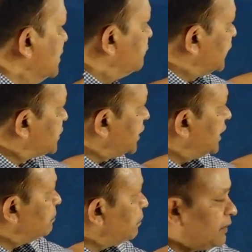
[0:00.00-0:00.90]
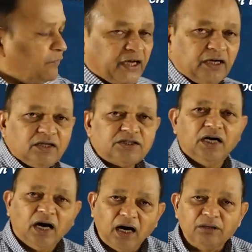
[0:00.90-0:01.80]
fixed number of ions
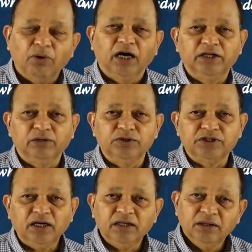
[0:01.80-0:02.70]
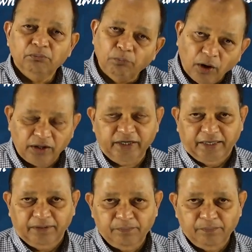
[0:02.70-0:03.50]
or molecules are bonded.